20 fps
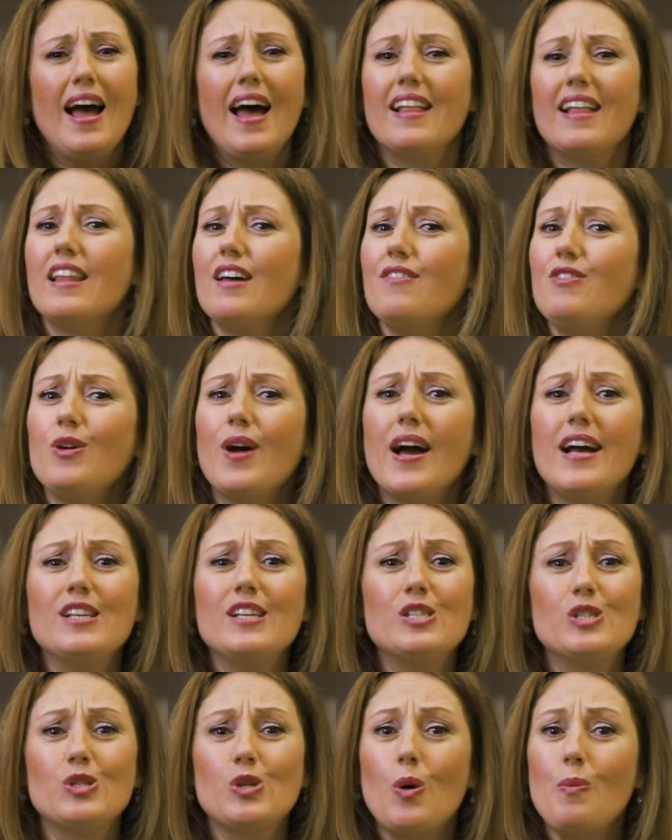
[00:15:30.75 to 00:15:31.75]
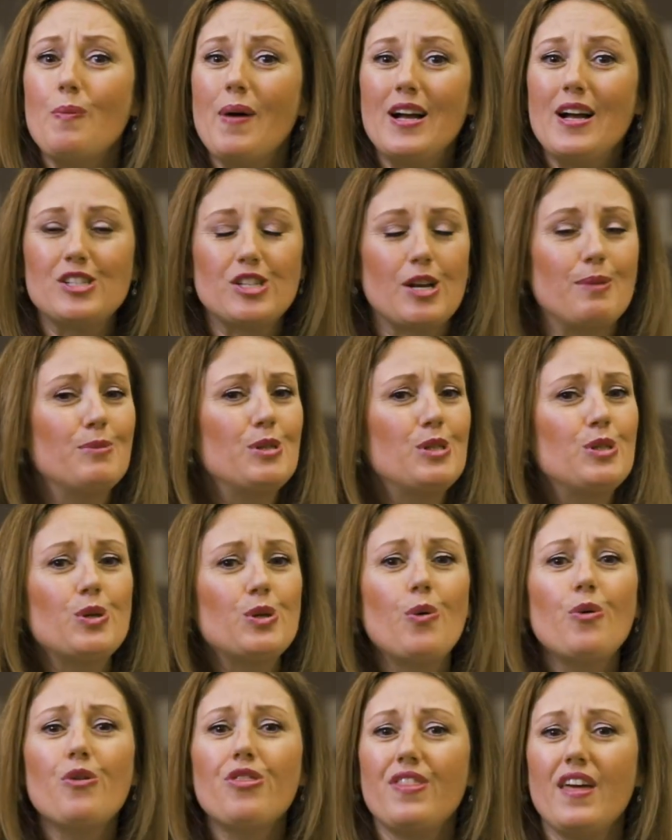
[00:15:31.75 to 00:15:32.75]
I love you guys so much. I'm
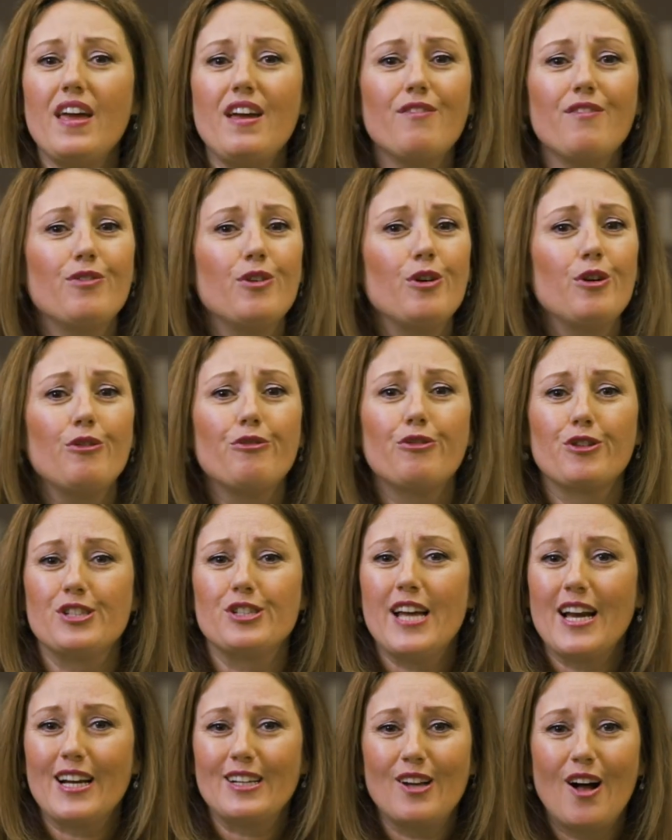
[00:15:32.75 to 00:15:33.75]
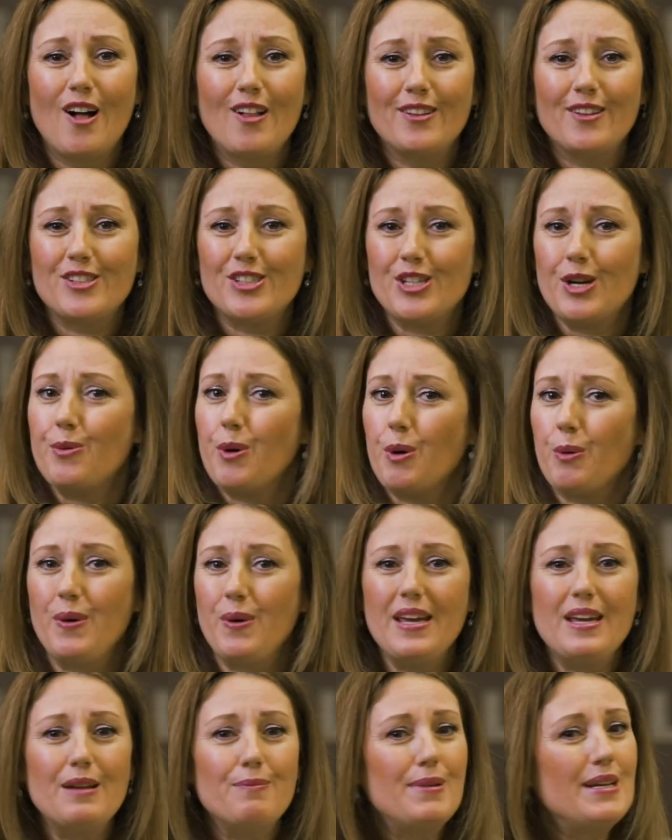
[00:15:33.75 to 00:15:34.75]
so thankful for technology where
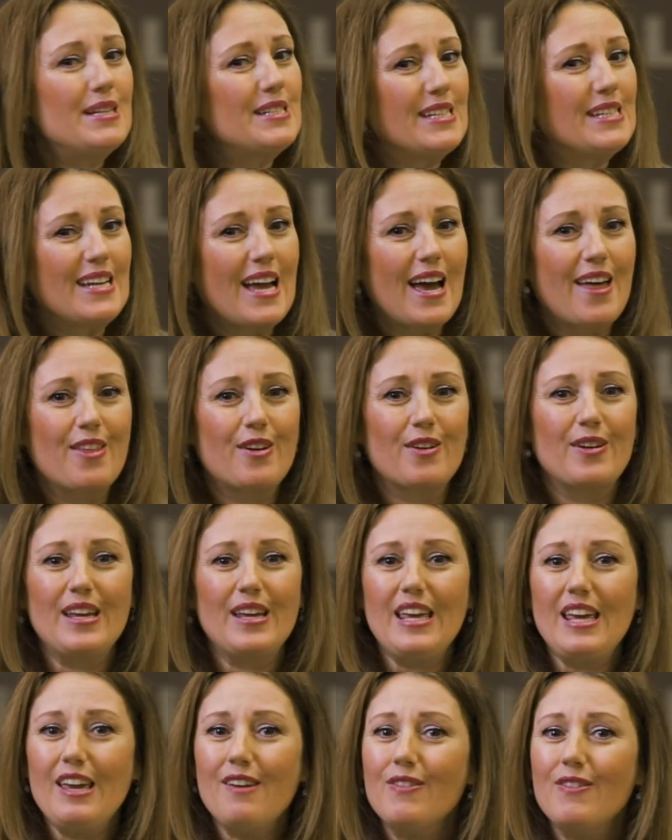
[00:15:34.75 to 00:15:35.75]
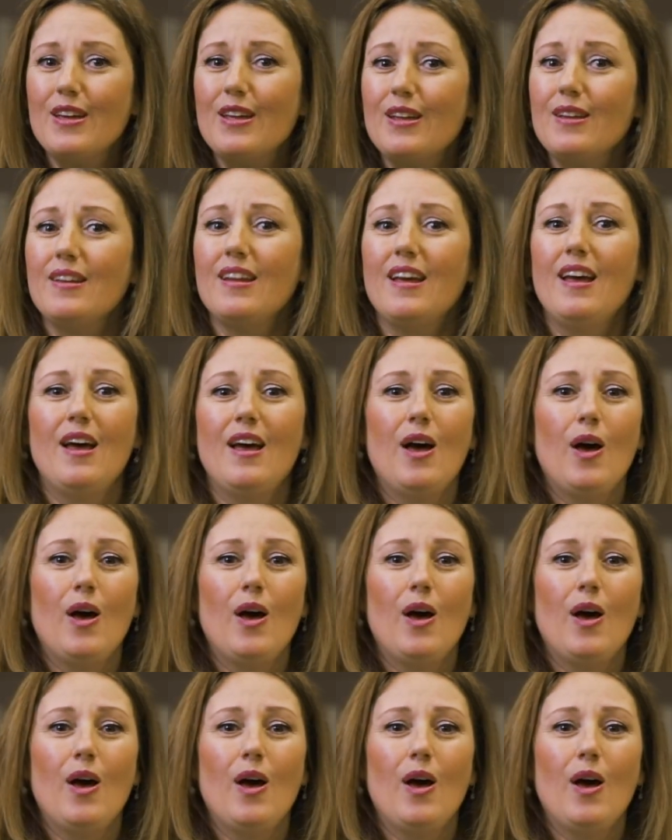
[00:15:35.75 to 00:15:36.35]
we can be together even